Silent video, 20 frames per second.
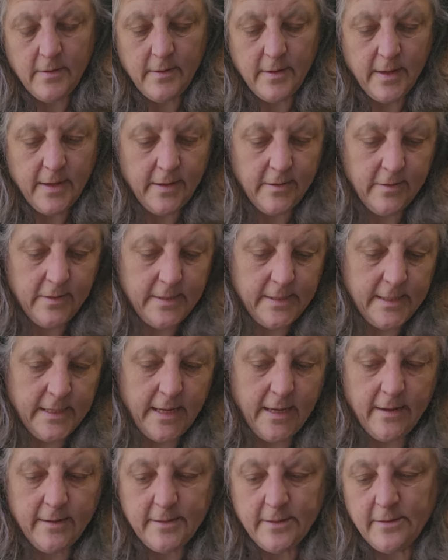Can you
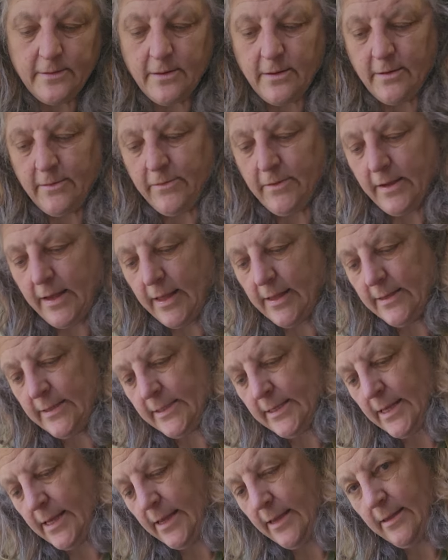see? I don't know if you can
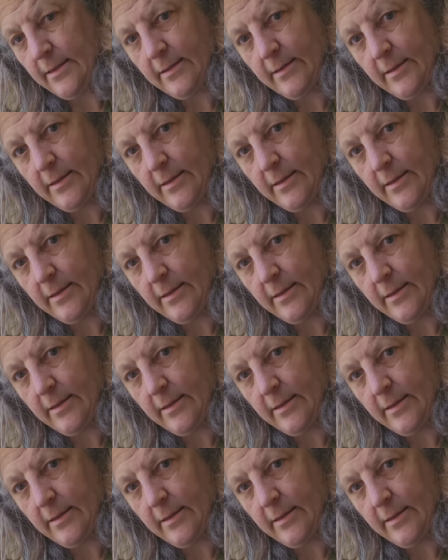see.